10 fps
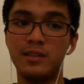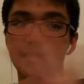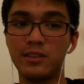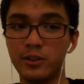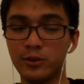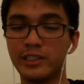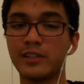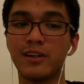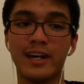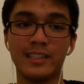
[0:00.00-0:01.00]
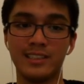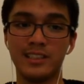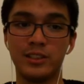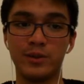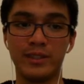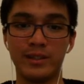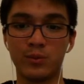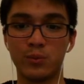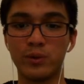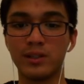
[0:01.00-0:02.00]
generalize into the
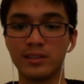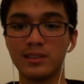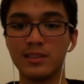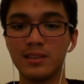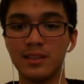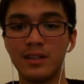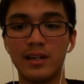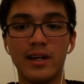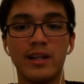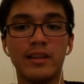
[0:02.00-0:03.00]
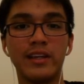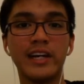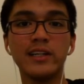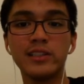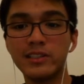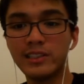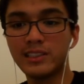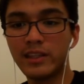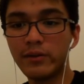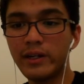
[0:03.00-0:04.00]
world. The characteristics the
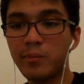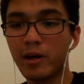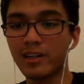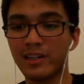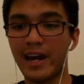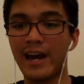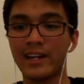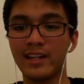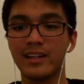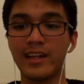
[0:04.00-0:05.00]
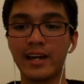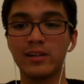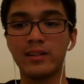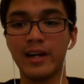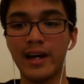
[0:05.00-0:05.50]
3D model had that could